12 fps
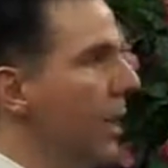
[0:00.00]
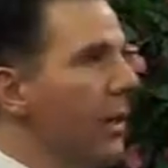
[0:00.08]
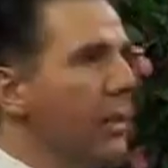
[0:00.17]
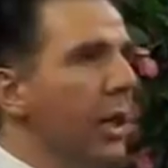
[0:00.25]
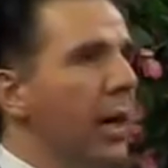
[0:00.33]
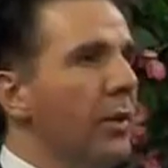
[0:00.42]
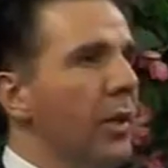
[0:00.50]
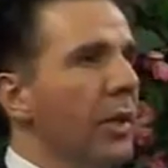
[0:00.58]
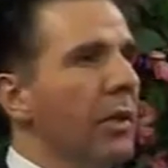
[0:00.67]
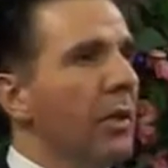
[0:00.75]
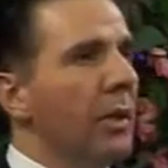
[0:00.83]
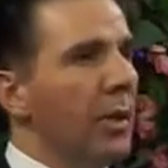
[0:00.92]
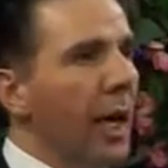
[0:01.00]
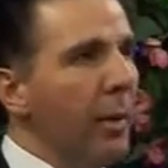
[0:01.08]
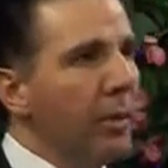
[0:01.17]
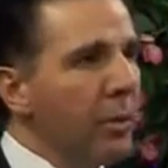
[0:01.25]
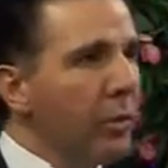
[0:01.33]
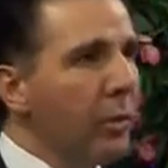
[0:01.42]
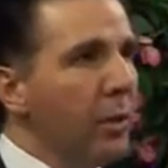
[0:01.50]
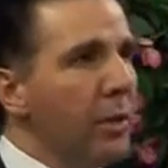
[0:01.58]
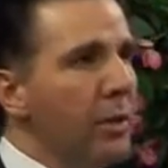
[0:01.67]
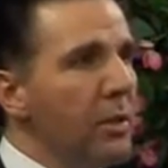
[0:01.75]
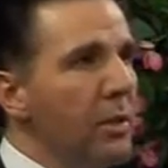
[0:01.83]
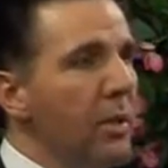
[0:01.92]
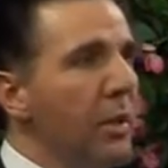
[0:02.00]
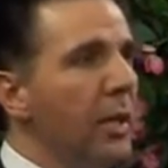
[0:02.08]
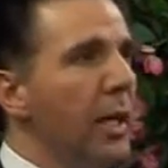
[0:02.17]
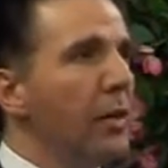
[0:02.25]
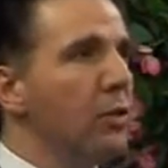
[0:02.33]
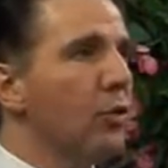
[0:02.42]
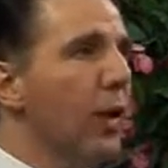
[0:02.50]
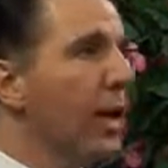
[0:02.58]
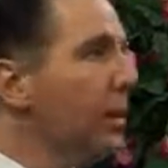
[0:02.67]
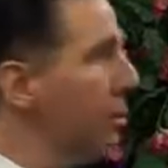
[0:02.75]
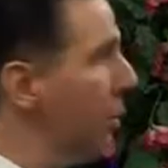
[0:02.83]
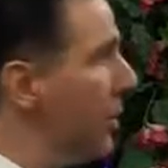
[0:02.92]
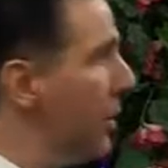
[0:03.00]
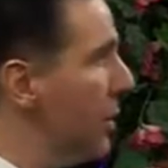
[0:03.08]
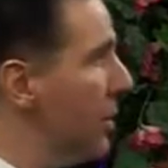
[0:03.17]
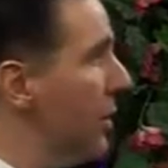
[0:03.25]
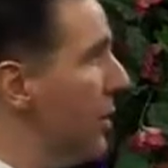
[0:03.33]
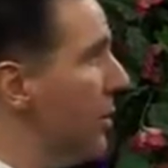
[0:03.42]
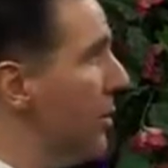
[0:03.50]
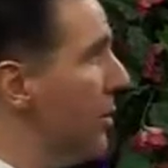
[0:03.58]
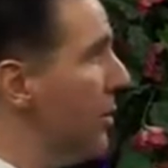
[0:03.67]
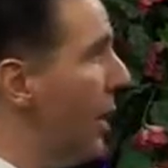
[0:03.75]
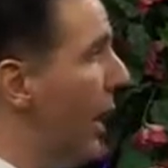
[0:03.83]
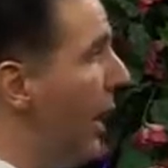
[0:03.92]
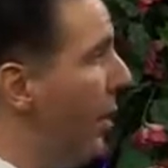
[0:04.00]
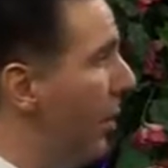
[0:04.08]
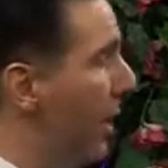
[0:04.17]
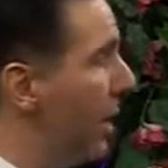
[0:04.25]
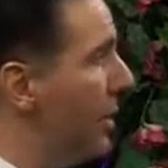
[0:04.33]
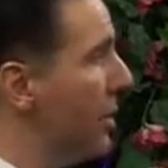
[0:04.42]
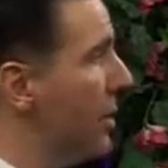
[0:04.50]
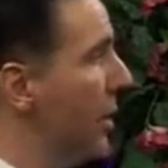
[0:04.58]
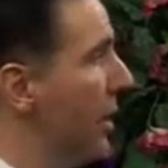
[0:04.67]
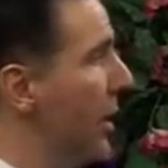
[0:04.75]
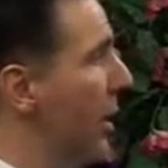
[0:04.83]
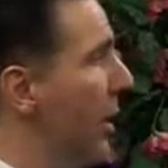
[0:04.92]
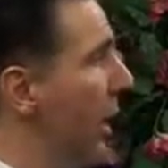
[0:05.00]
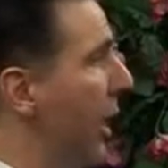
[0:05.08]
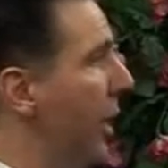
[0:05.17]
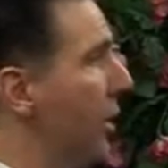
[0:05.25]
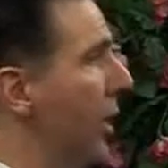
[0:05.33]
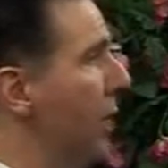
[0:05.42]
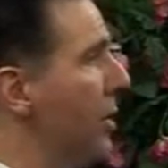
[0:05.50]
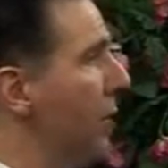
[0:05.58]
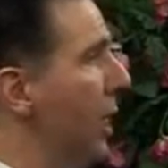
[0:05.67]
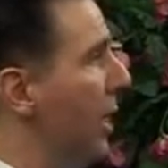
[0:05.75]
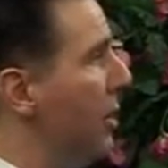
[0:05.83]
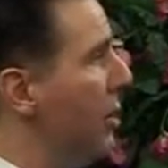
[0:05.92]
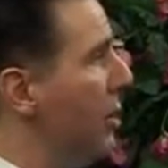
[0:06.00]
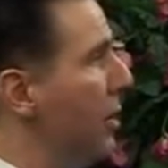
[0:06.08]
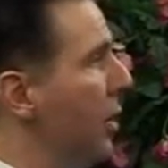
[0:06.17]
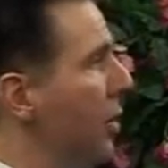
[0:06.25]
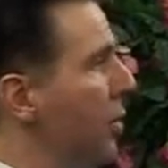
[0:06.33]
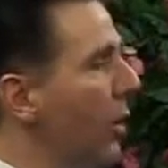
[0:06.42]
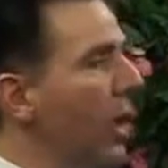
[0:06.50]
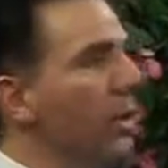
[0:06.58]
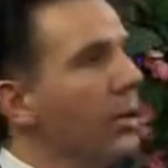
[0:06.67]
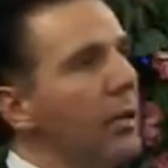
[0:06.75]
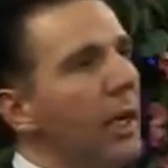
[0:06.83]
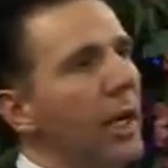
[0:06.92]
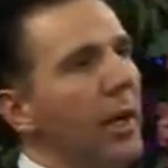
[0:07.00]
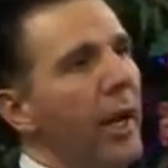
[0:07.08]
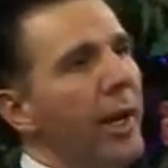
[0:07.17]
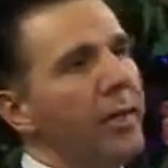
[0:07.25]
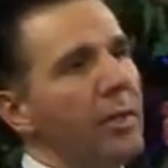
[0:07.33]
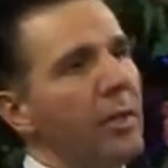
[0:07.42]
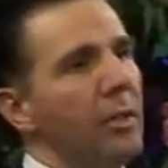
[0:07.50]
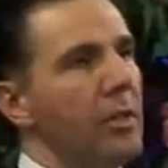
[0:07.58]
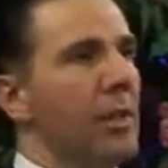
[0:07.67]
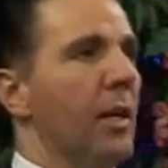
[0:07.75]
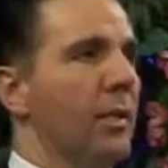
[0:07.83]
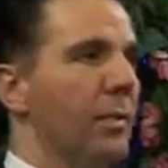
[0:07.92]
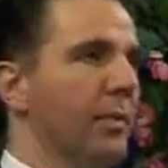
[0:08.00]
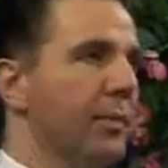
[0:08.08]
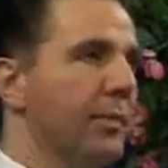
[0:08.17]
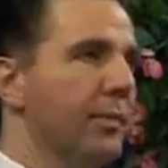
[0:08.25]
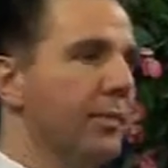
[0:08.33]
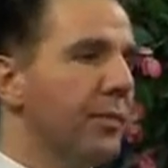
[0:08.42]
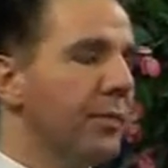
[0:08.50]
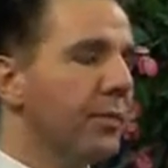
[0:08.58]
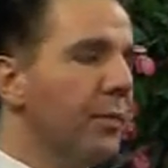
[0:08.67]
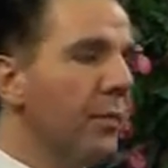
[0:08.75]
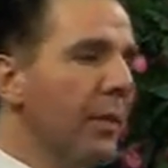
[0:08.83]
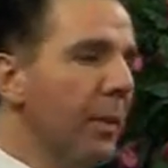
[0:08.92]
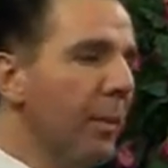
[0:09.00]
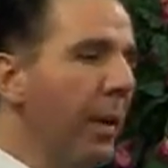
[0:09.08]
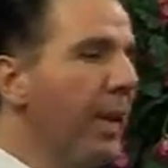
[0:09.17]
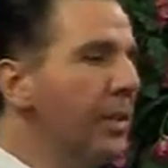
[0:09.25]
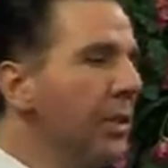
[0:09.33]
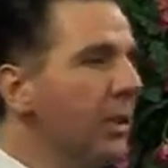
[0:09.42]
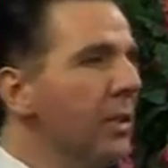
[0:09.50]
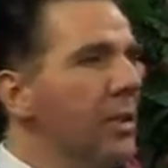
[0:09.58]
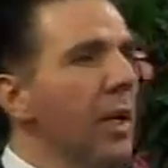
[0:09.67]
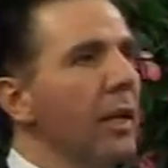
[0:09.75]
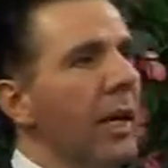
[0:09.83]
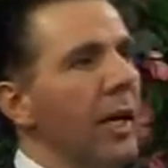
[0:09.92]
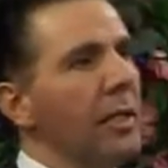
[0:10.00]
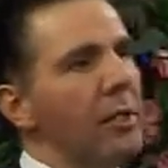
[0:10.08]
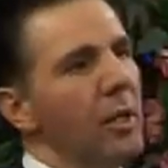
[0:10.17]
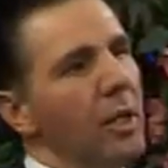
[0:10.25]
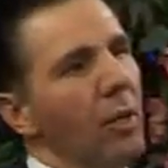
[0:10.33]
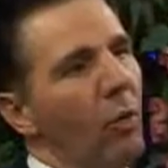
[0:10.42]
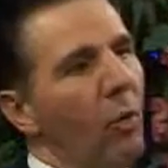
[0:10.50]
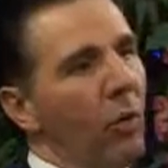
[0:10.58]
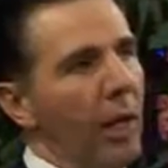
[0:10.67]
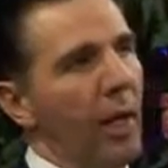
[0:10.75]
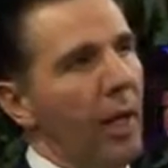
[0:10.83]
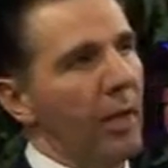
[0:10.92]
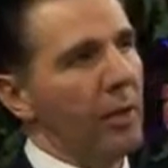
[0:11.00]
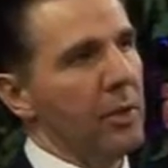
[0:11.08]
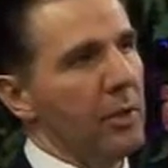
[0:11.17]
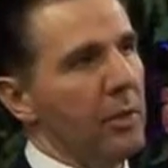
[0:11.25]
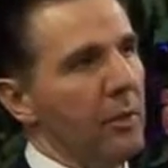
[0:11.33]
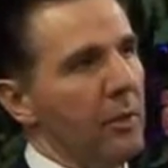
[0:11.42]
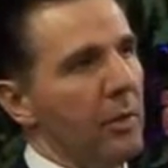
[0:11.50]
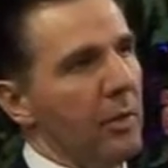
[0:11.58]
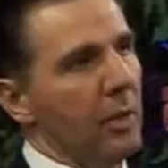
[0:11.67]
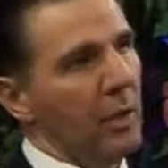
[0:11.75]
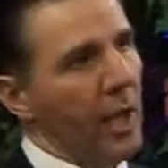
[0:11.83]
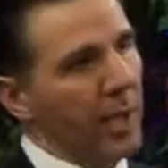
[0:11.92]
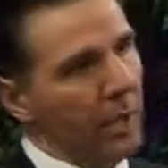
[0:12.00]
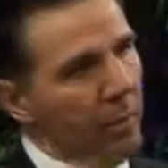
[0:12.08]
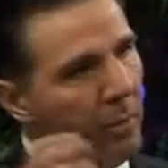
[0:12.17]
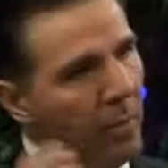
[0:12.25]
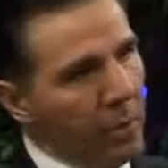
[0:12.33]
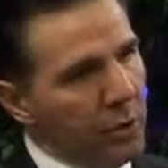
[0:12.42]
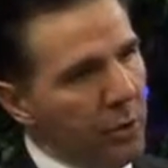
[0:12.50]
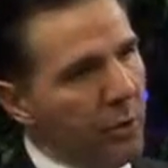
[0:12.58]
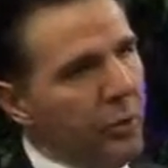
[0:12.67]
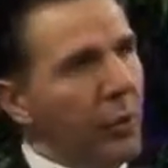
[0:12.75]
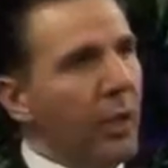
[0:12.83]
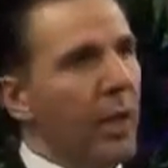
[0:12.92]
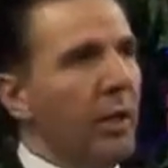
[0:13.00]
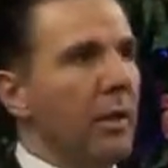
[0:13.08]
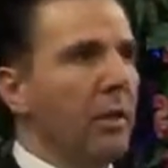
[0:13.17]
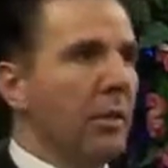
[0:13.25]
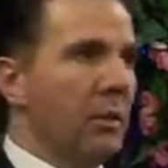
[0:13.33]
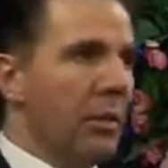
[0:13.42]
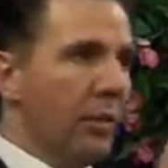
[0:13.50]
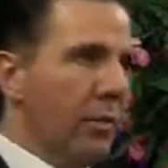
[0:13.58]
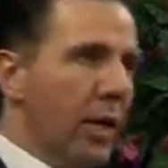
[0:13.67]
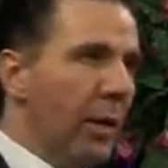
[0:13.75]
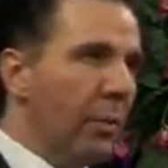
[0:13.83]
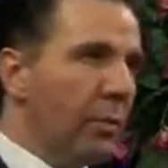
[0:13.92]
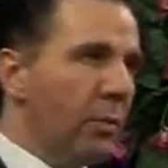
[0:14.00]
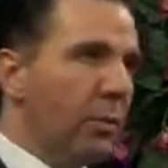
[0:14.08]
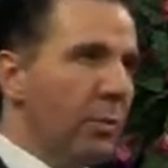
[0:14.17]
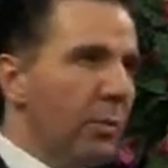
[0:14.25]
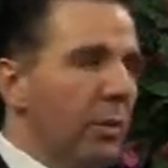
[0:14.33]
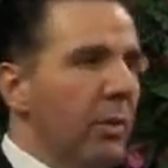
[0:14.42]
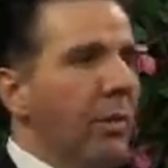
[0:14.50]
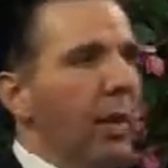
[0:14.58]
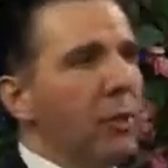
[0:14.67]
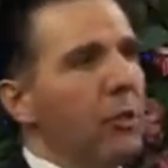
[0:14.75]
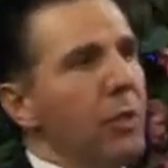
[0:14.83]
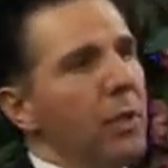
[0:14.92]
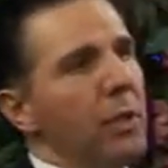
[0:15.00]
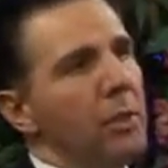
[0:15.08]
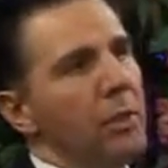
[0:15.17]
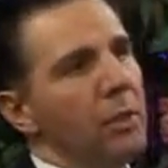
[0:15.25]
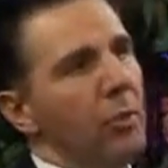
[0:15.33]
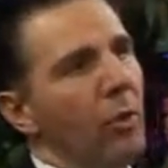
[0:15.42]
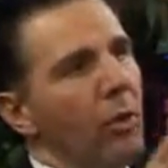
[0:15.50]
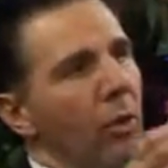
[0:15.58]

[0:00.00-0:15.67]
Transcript: It has high-tech laboratories. It has transportation systems, highways, and it has gates to enter and exit the cell. Basically, the cell has organelles, like mitochondria, ribosomes, protein factories,